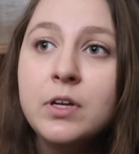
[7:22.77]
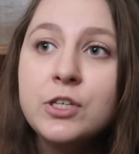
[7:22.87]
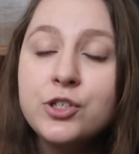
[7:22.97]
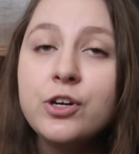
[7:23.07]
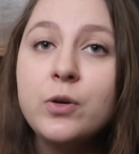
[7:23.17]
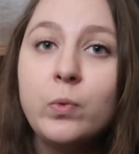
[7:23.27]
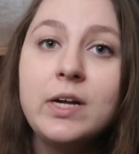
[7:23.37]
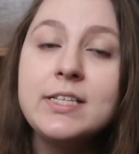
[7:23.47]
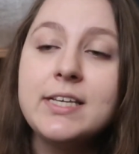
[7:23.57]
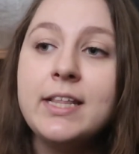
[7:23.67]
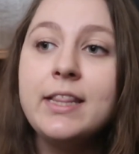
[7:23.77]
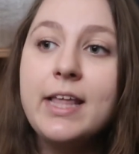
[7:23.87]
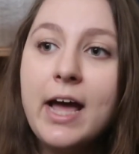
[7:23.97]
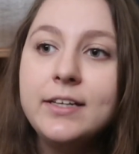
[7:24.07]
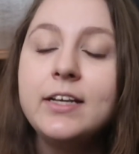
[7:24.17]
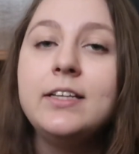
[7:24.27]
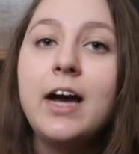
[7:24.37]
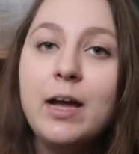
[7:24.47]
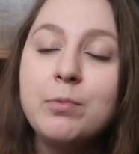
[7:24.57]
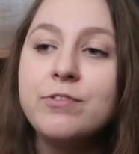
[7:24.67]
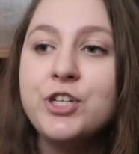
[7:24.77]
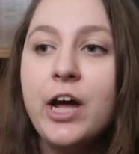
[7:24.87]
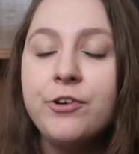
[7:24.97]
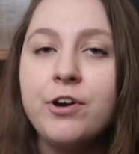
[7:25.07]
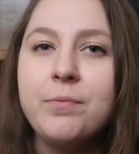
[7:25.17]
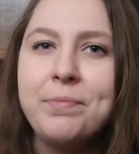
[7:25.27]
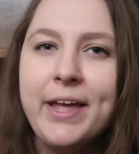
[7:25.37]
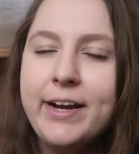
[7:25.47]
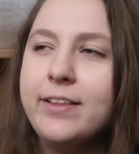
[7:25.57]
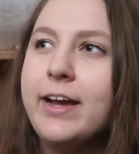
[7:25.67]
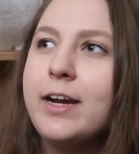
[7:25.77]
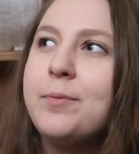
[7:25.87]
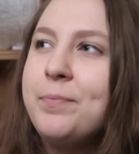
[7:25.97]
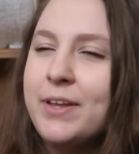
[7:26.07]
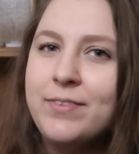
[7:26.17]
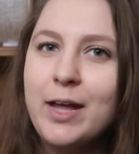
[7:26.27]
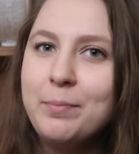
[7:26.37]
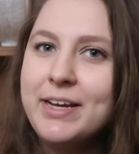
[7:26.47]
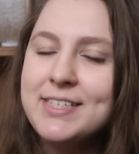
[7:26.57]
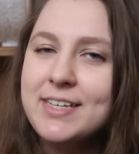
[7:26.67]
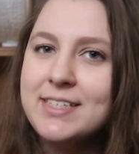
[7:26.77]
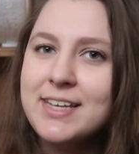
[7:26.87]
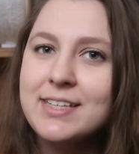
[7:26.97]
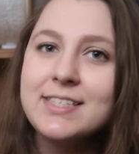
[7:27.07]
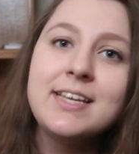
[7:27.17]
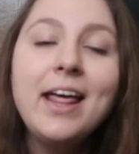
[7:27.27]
certain ones in that type of genre that I like, if that makes any sense.